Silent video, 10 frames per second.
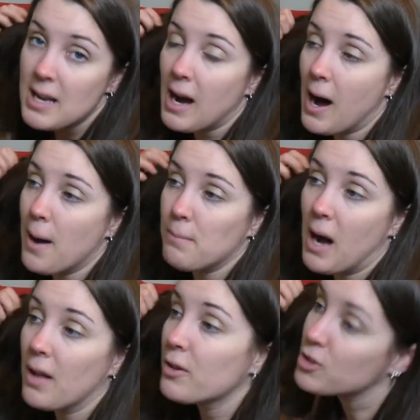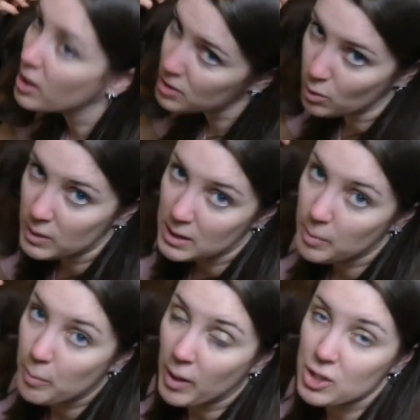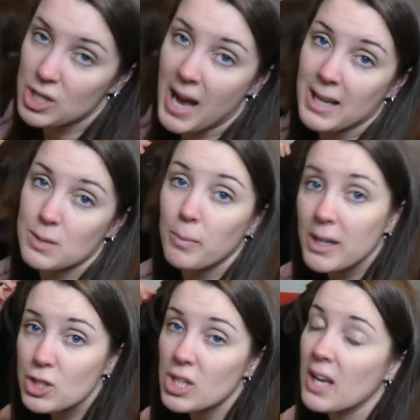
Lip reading: Other dogs don't need to be brushed as much.